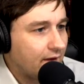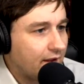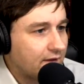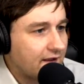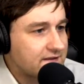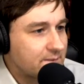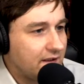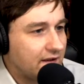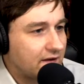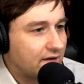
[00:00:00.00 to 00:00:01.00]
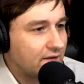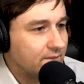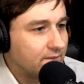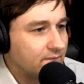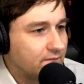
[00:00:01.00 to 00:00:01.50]
and let's make
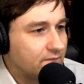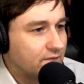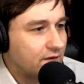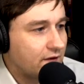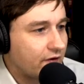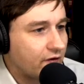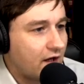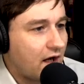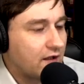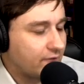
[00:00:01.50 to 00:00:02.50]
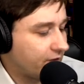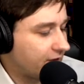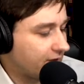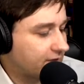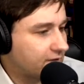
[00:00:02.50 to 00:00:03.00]
another column for
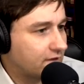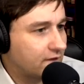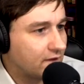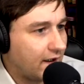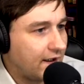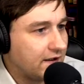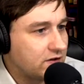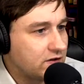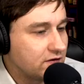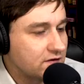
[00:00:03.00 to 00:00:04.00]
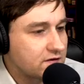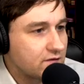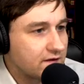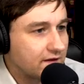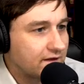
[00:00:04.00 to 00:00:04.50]
this age so
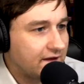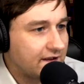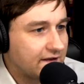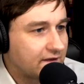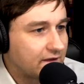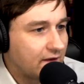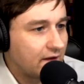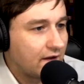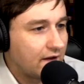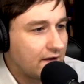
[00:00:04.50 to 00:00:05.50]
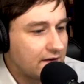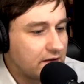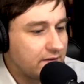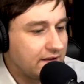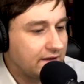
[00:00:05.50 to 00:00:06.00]
we can see this a little
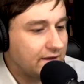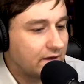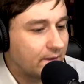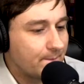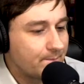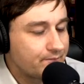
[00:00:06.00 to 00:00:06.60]
bit easier.